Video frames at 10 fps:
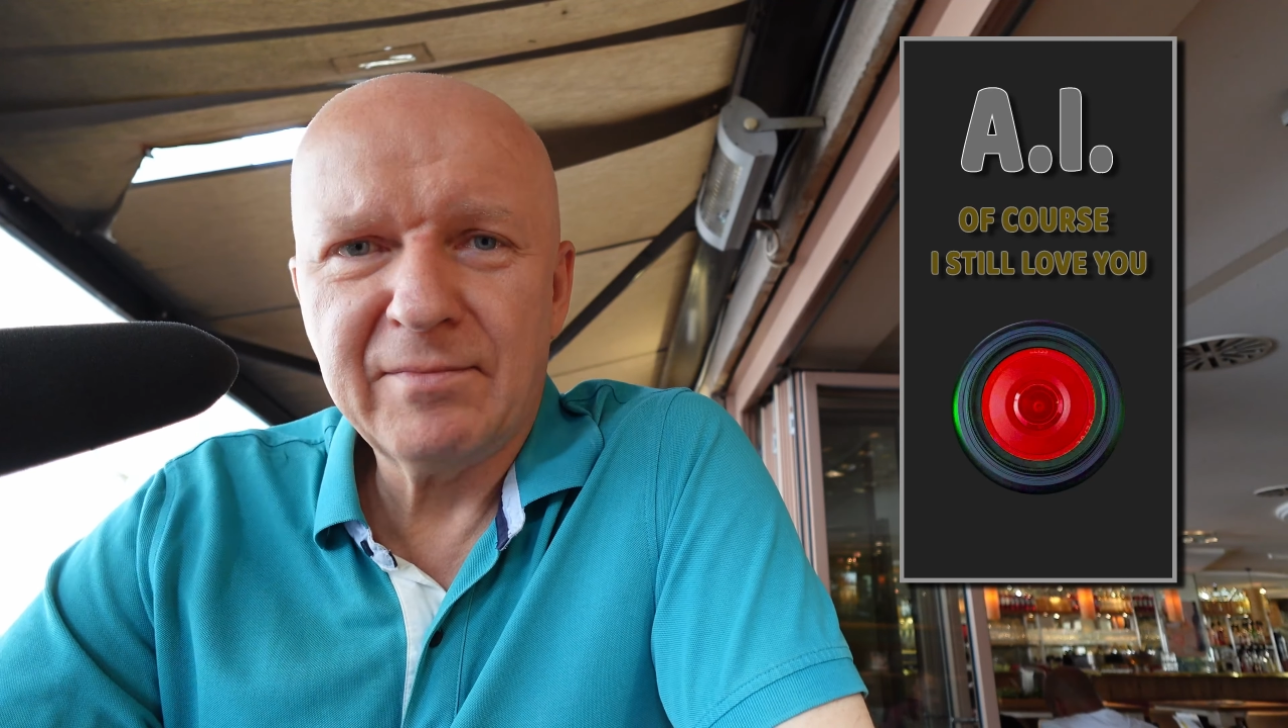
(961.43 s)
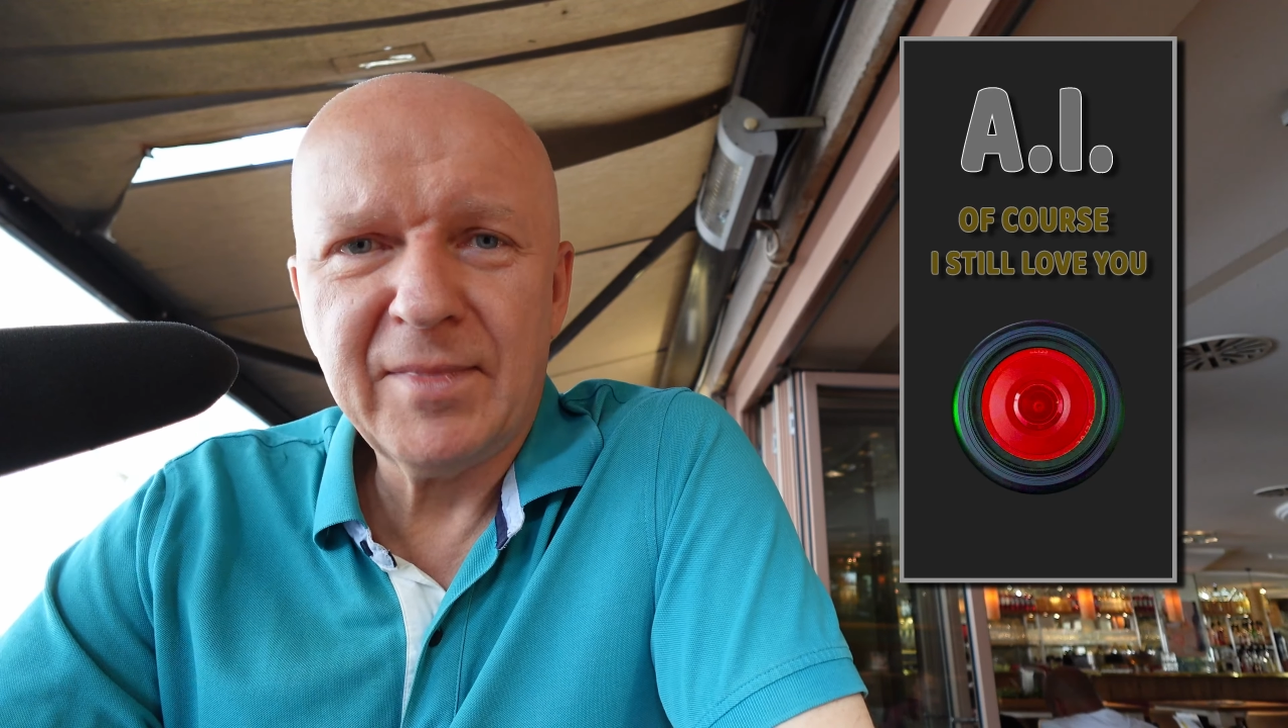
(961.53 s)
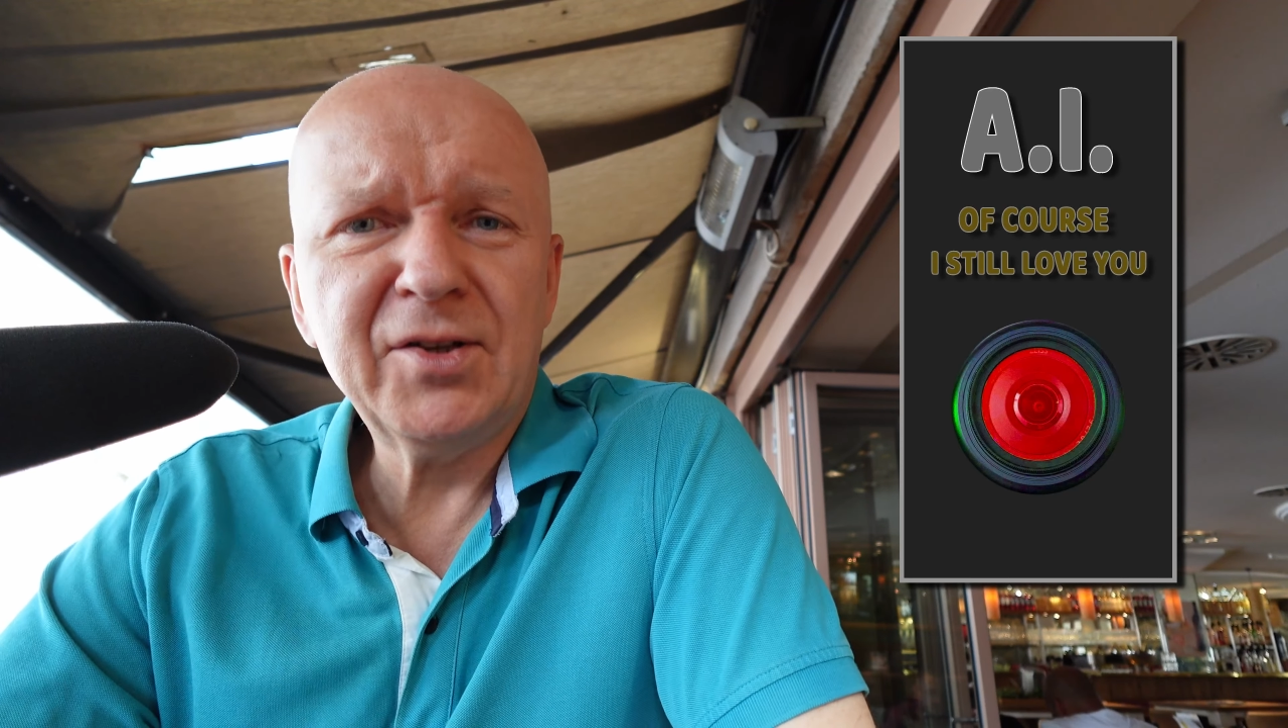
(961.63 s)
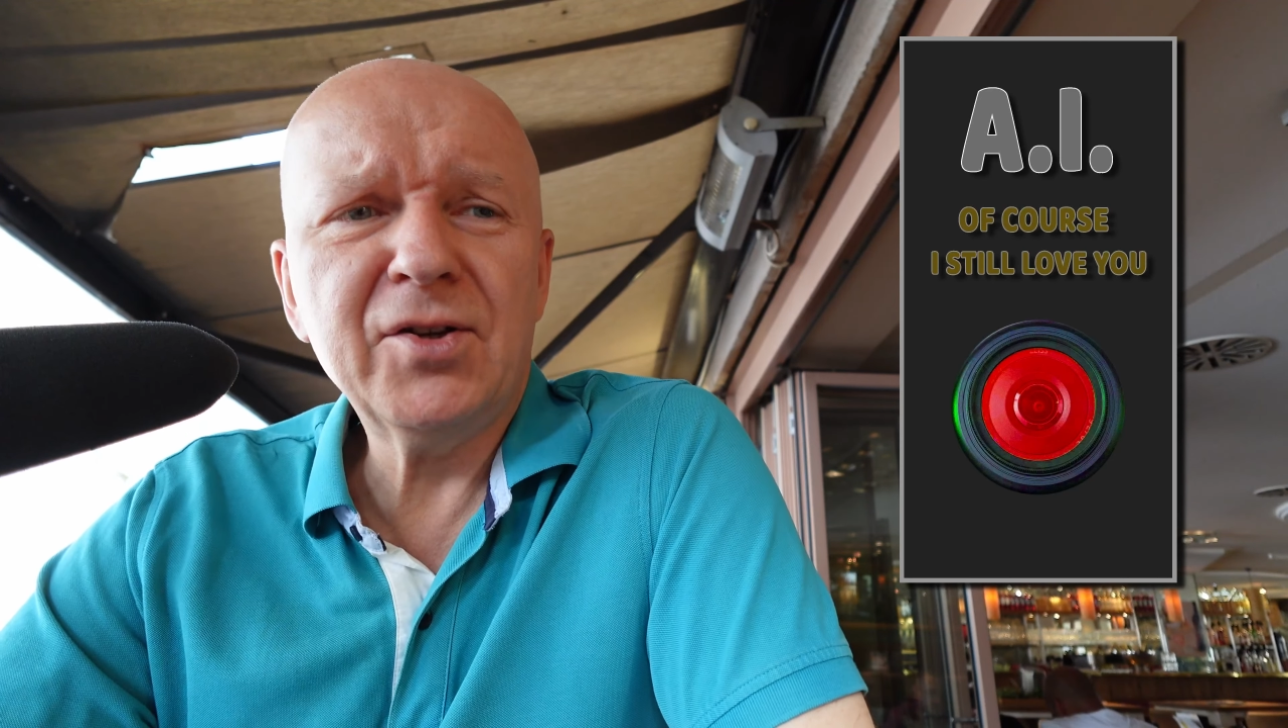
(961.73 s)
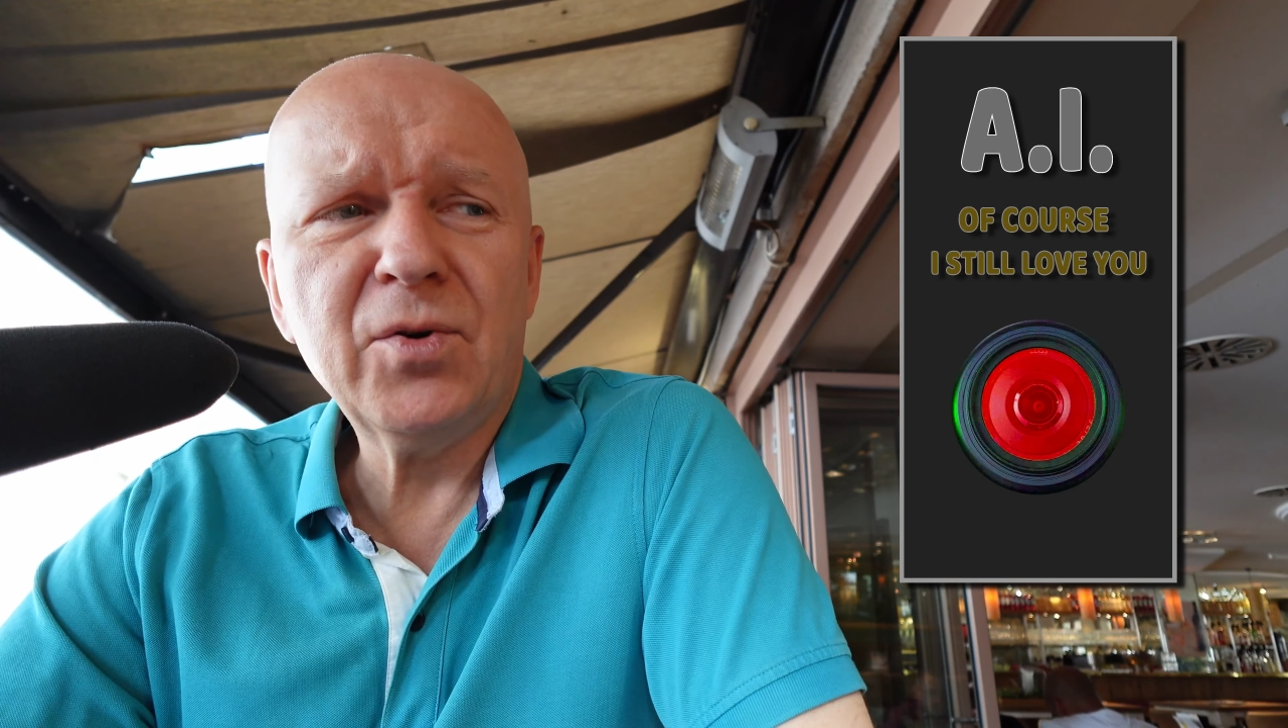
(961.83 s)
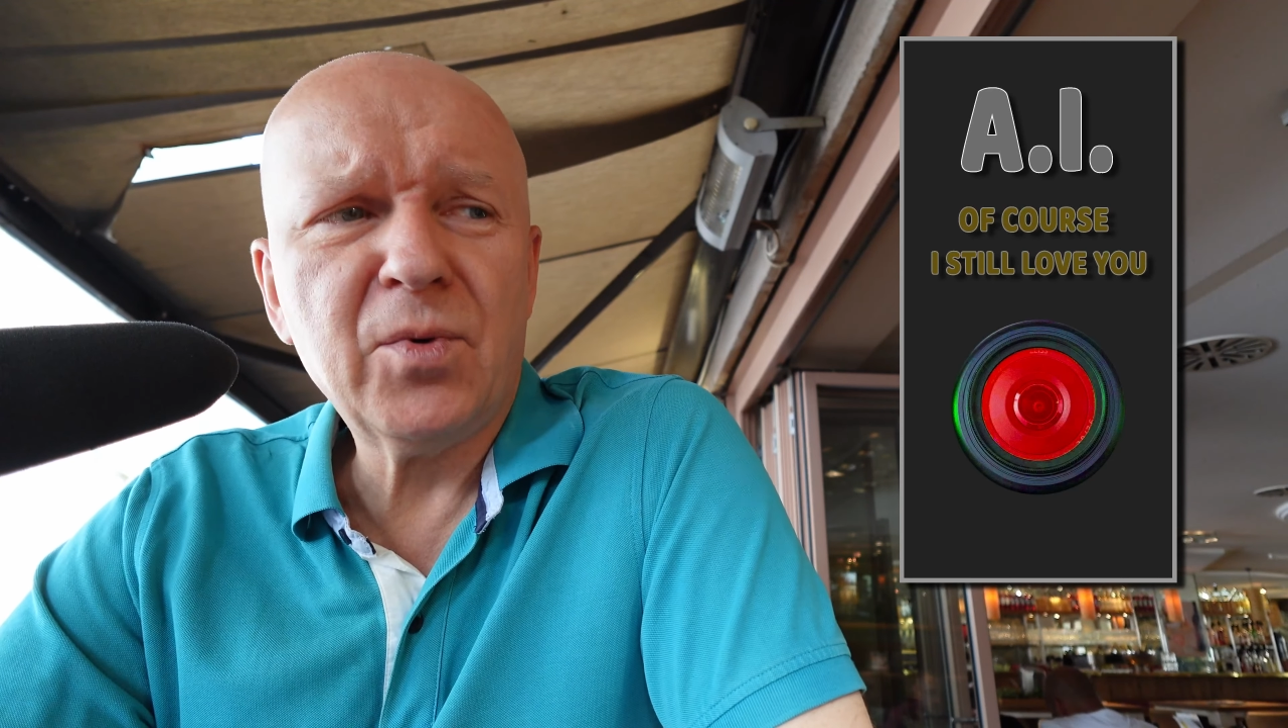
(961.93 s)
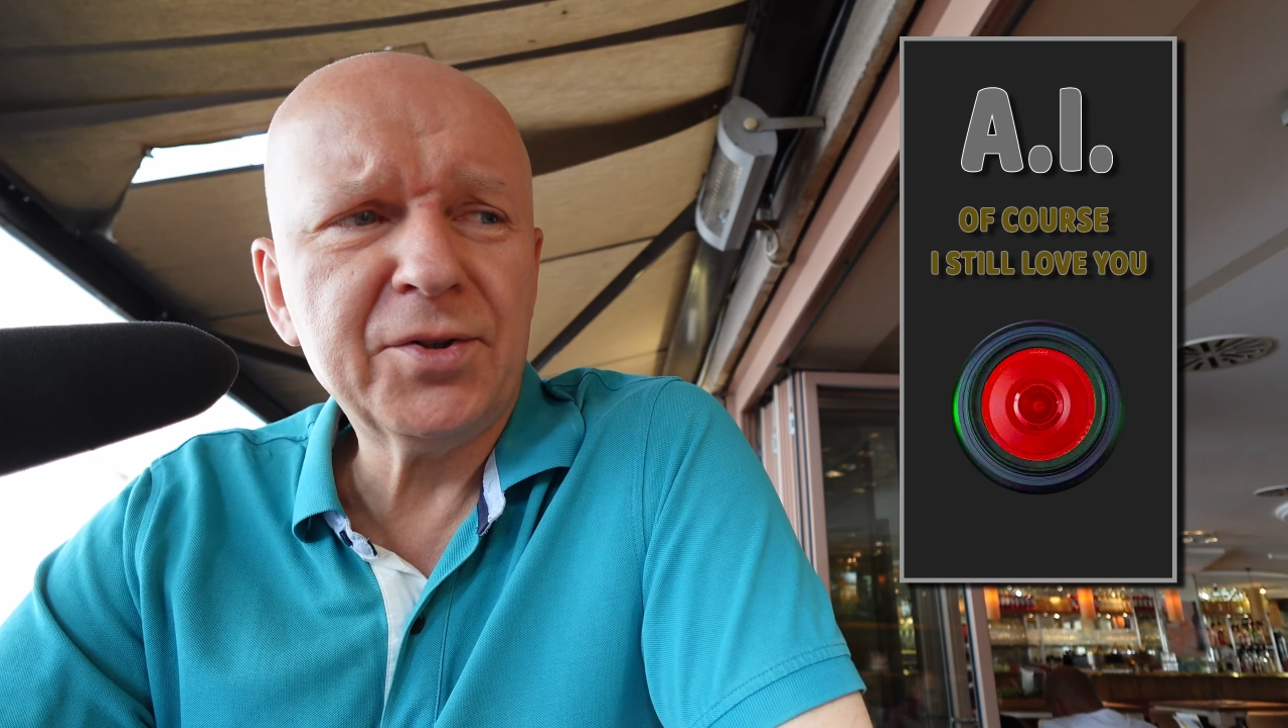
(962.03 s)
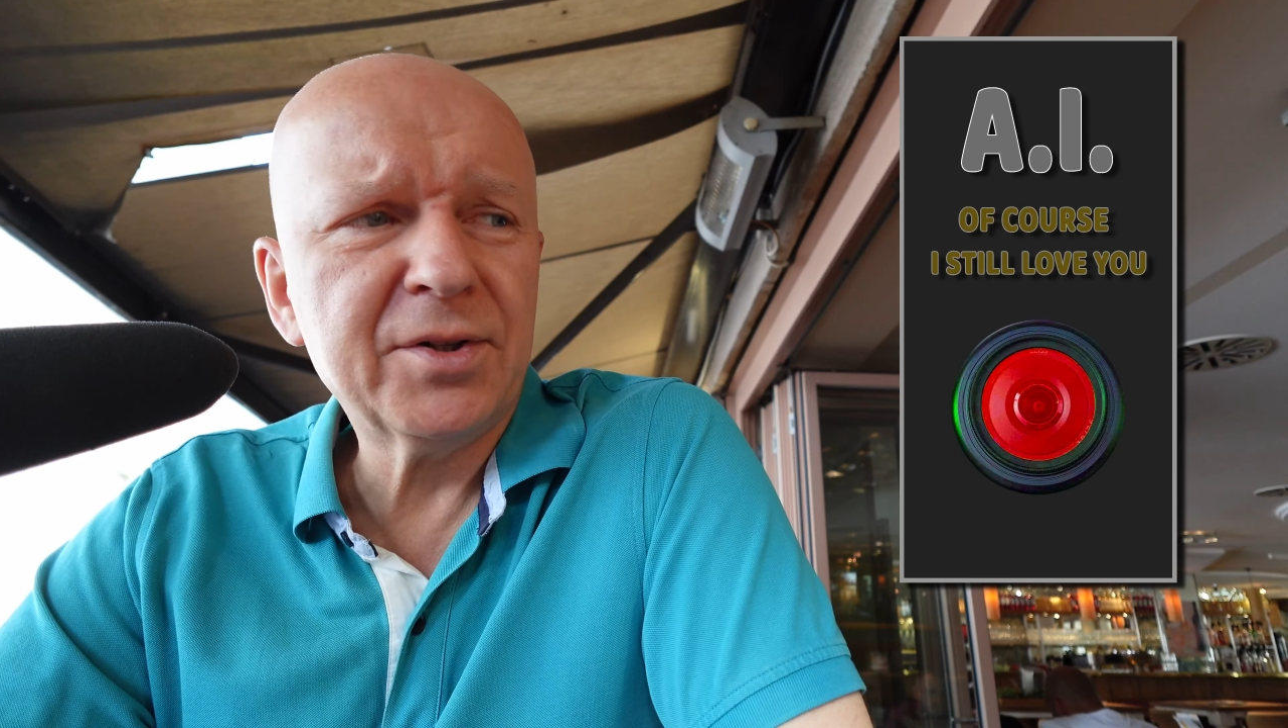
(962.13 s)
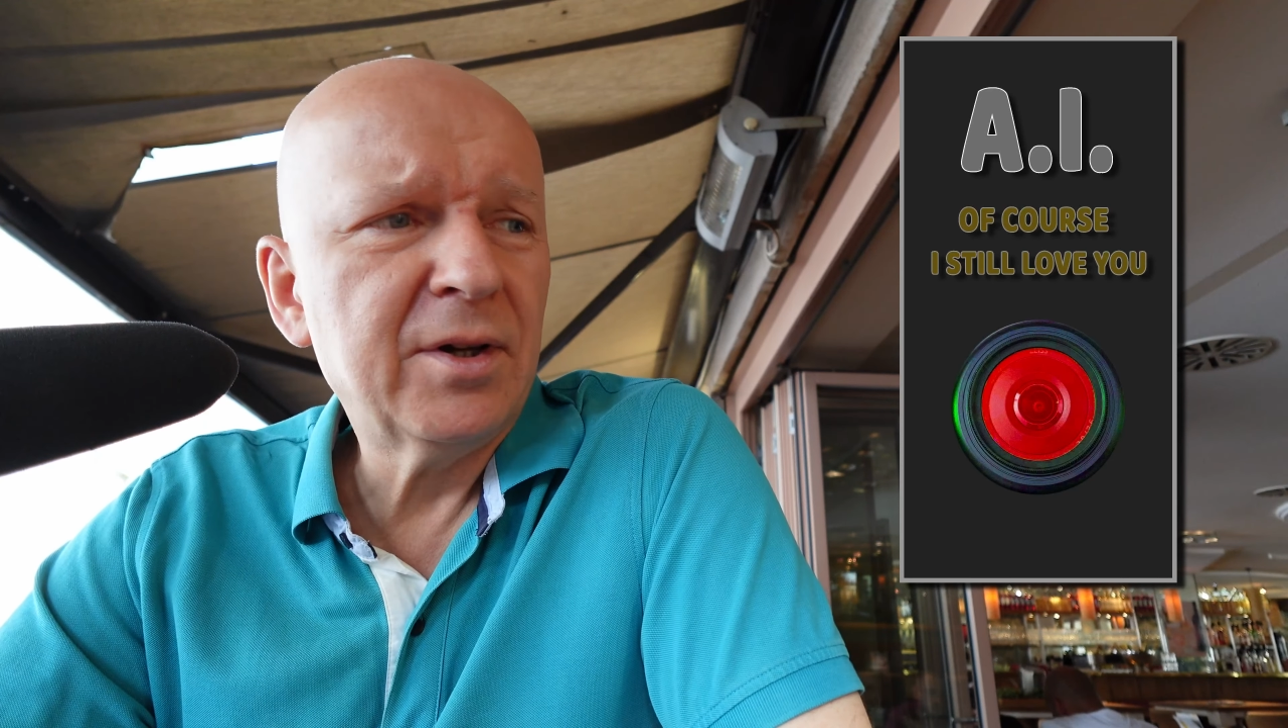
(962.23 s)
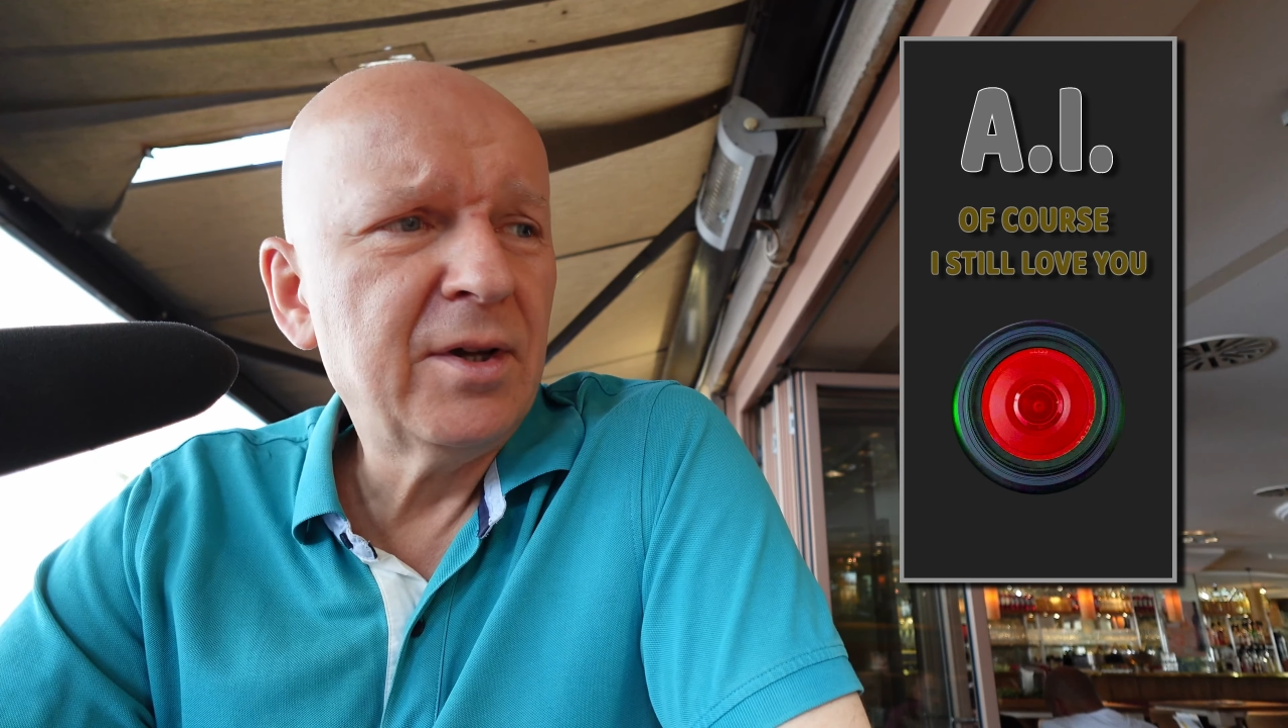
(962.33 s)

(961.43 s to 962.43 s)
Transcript: And you know what?